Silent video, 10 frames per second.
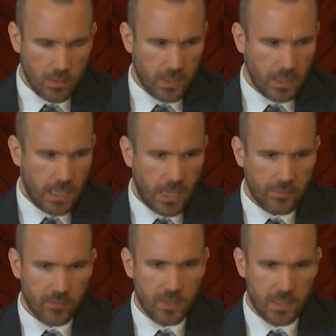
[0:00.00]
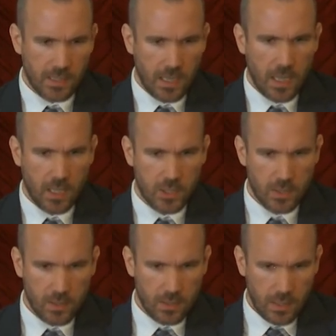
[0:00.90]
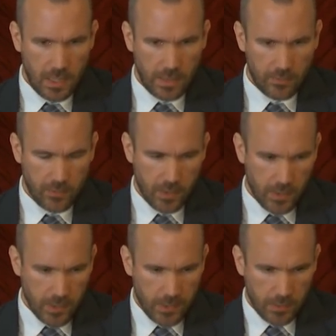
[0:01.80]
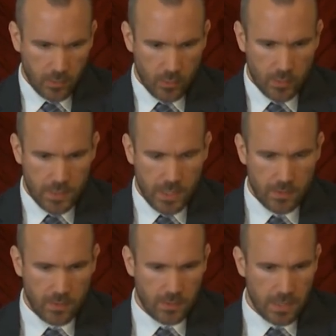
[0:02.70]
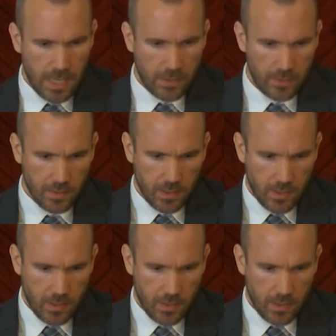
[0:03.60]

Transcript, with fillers: that life is larger than life and includes even death.